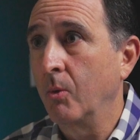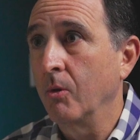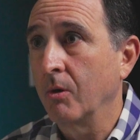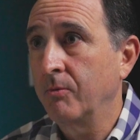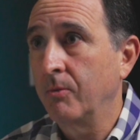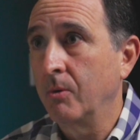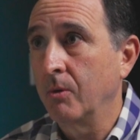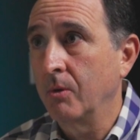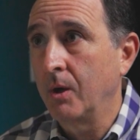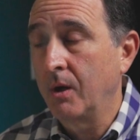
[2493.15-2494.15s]
work
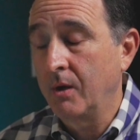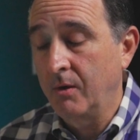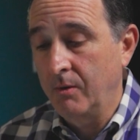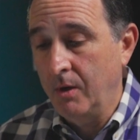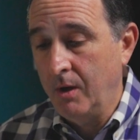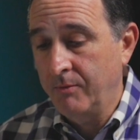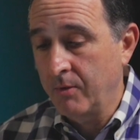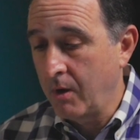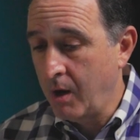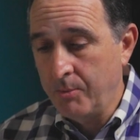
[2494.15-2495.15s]
for
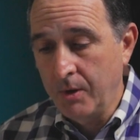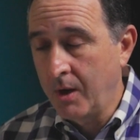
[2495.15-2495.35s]
our up and